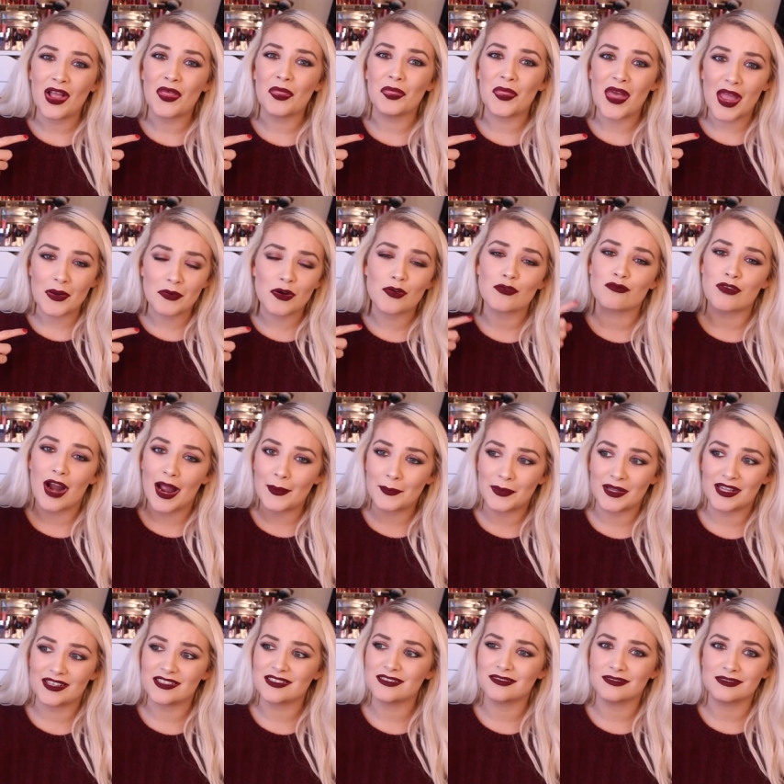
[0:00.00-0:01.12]
They were
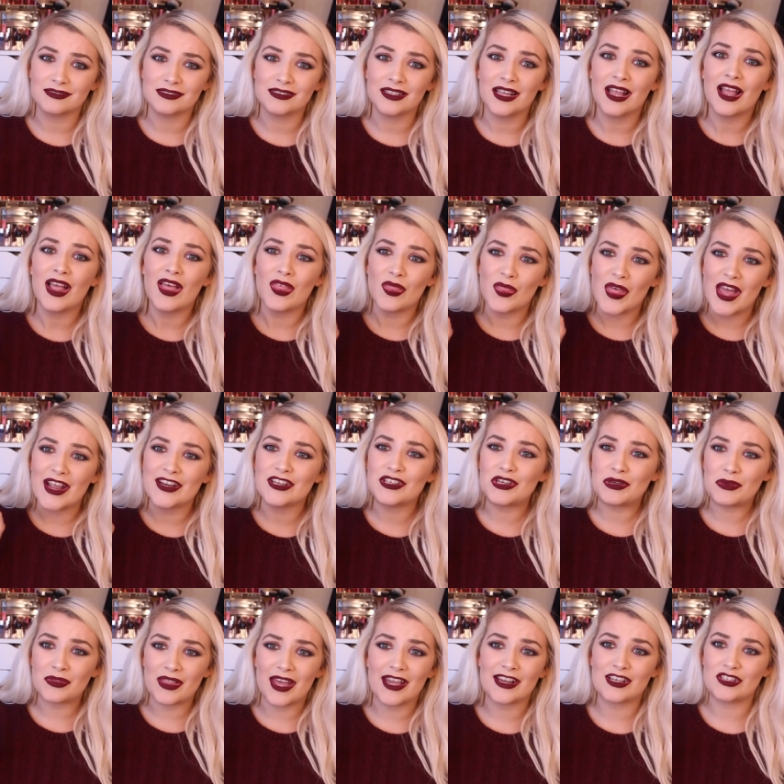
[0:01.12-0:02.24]
rapid. They
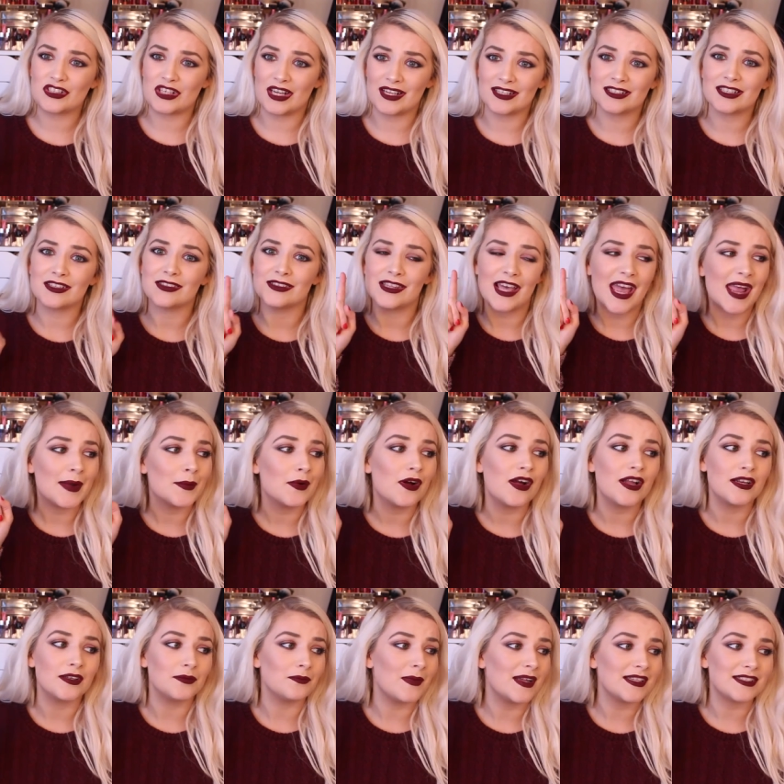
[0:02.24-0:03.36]
knew their shit. They
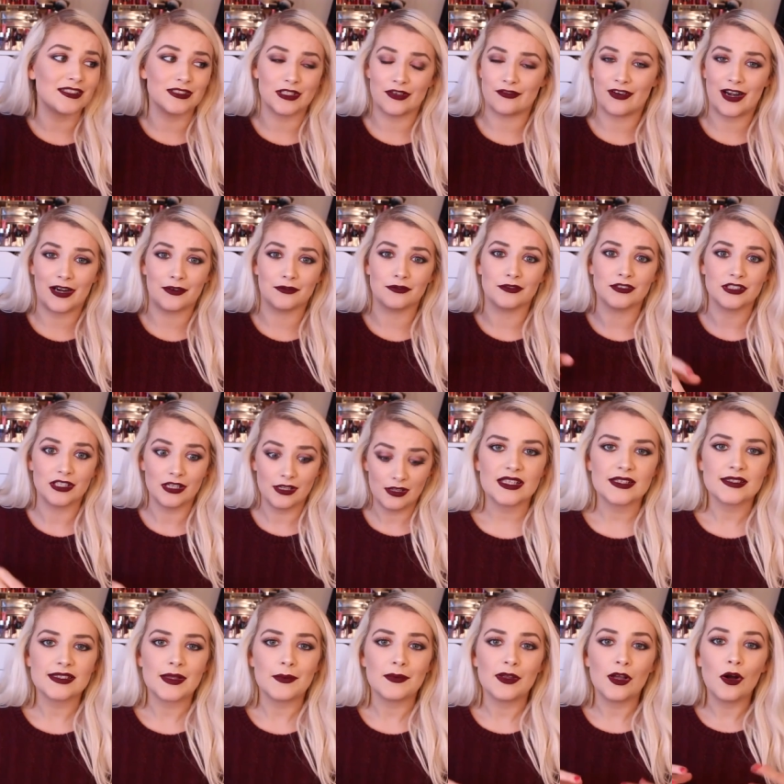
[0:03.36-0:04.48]
weren't messing around. They
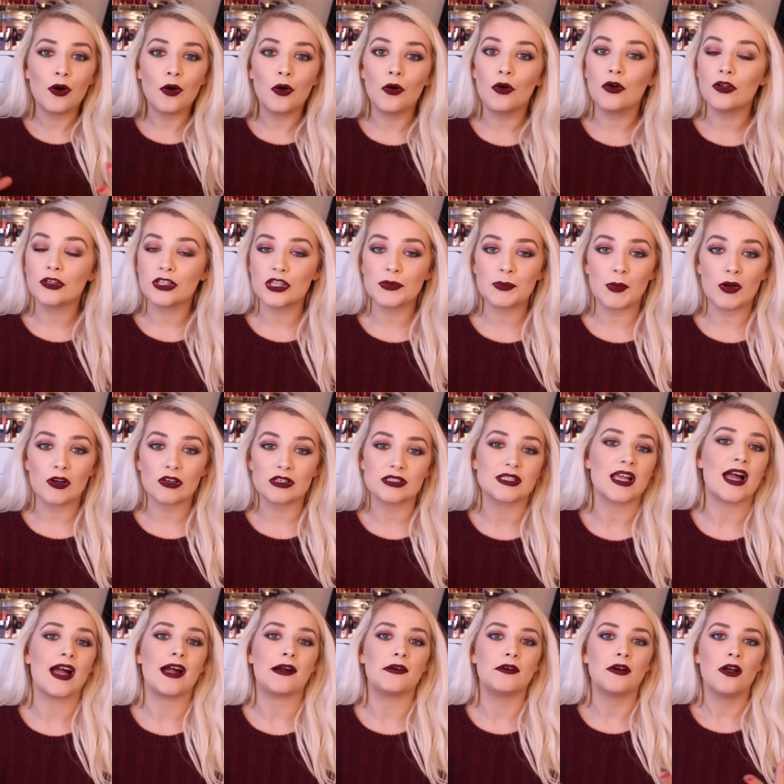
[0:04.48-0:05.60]
sent me a whole new box
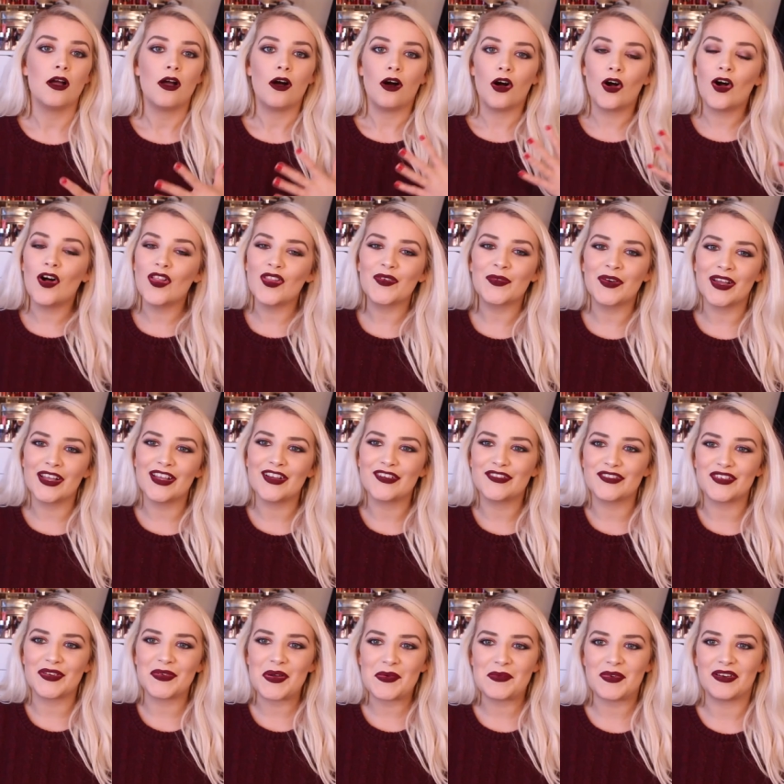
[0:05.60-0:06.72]
out all the way
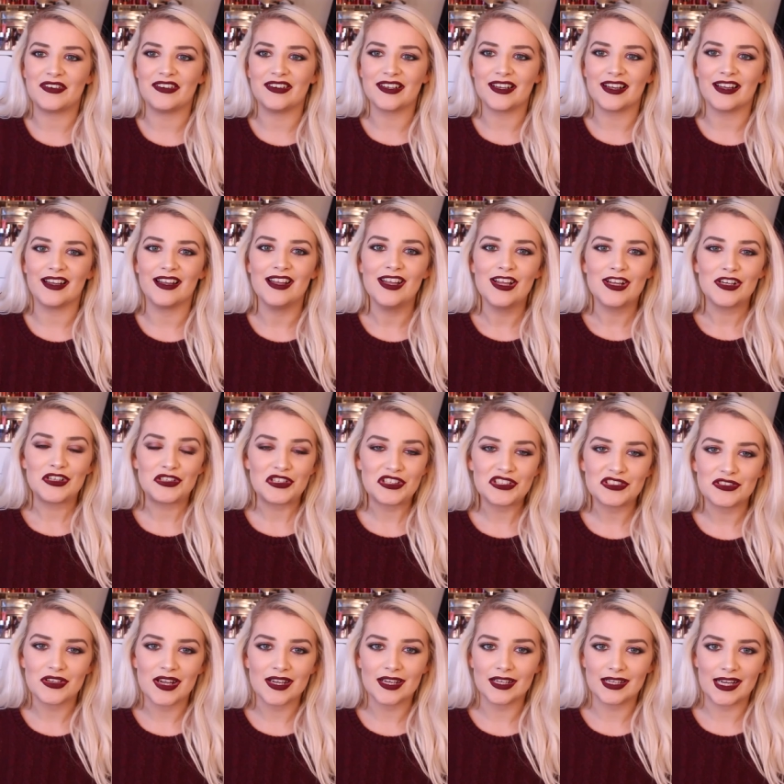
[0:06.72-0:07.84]
from America just
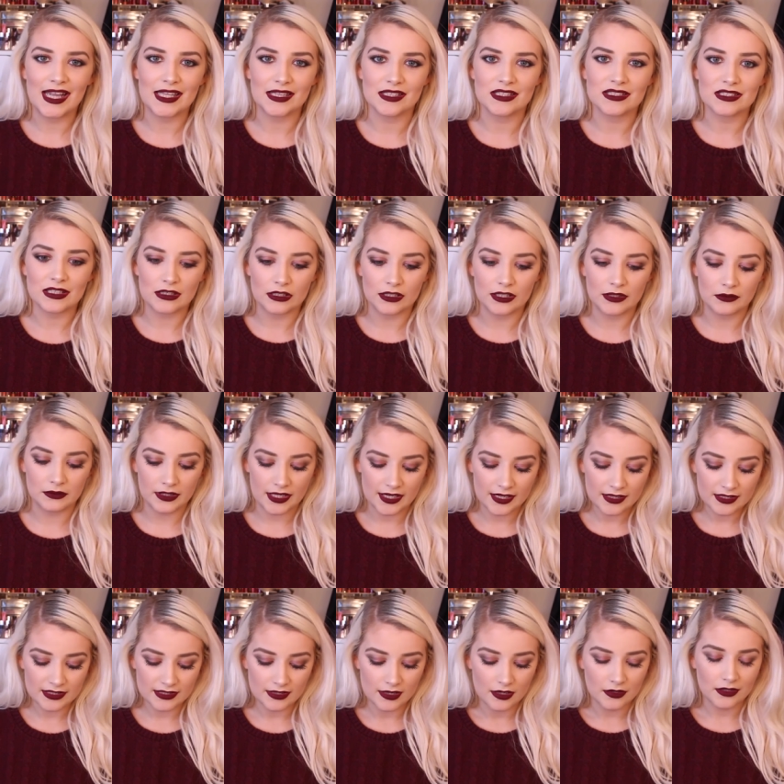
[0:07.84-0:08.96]
so I could get this
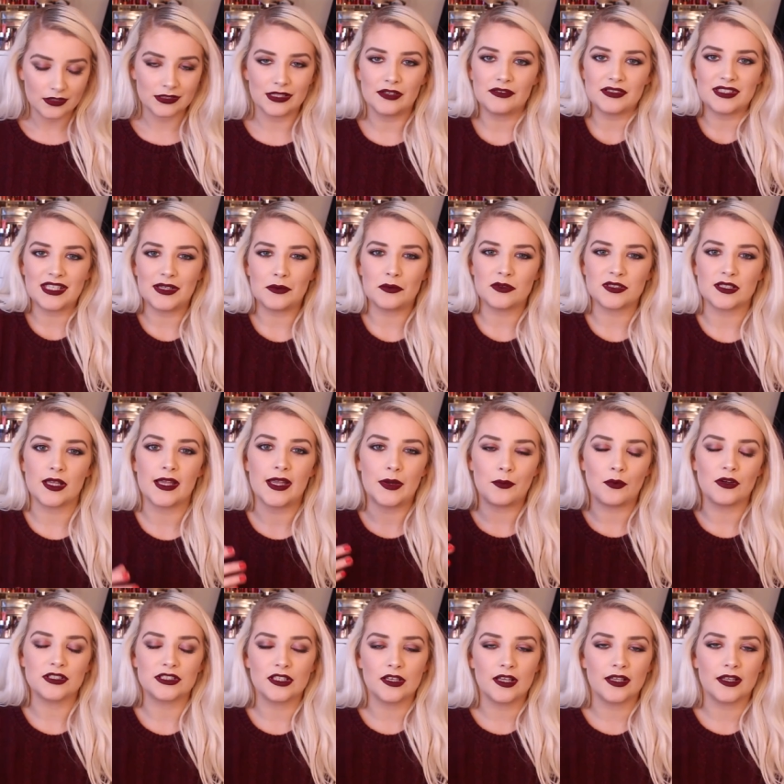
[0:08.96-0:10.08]
Clueless, because obviously it was it
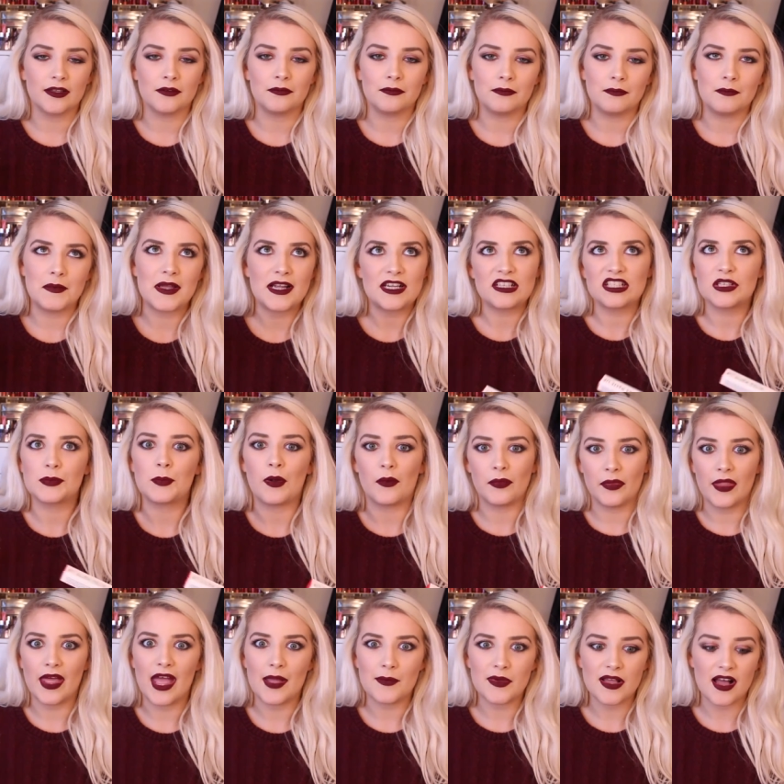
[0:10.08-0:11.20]
was a mix-up on
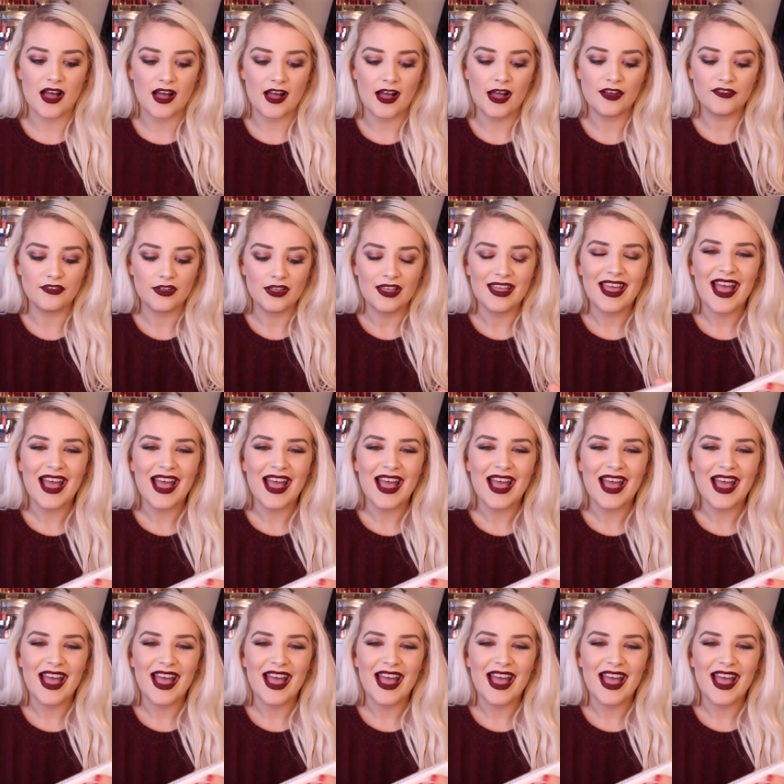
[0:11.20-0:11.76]
their behalf,